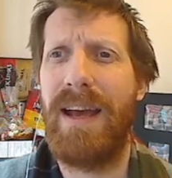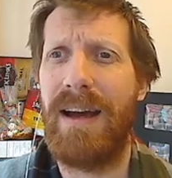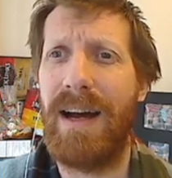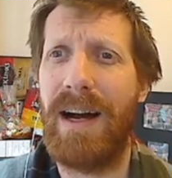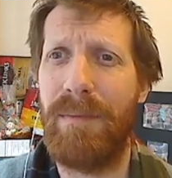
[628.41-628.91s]

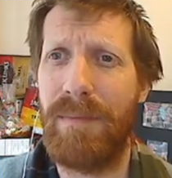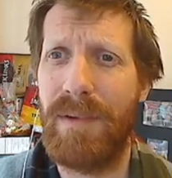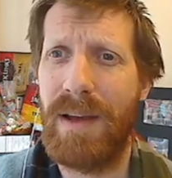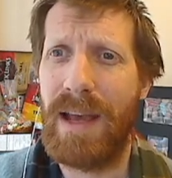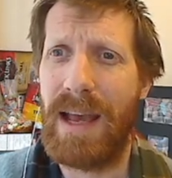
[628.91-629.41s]

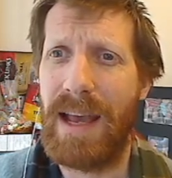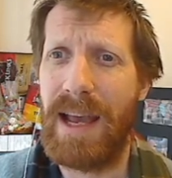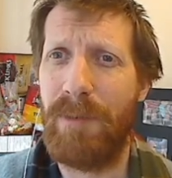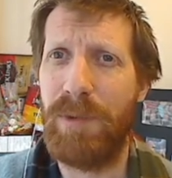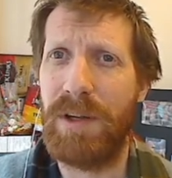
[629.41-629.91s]

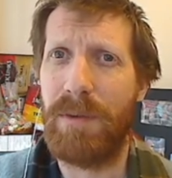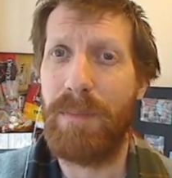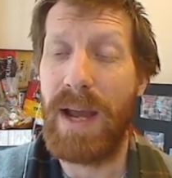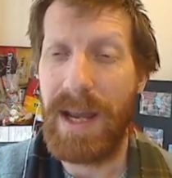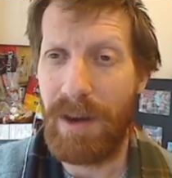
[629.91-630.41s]
and will
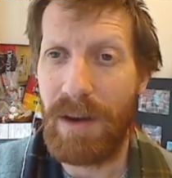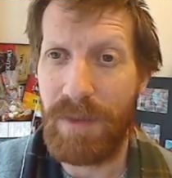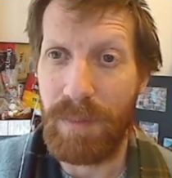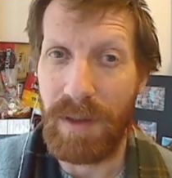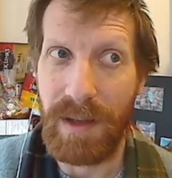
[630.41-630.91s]
pay off
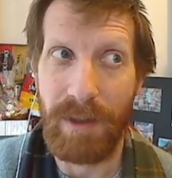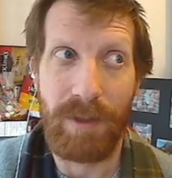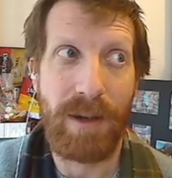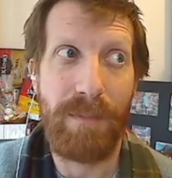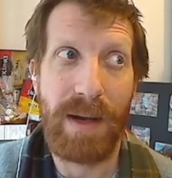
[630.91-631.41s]
a player
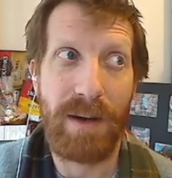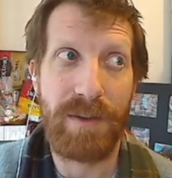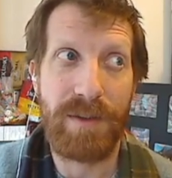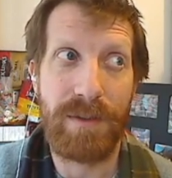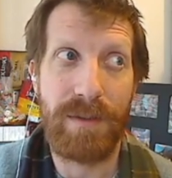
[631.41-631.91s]
compared
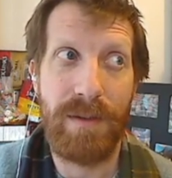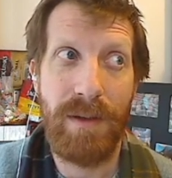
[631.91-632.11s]
to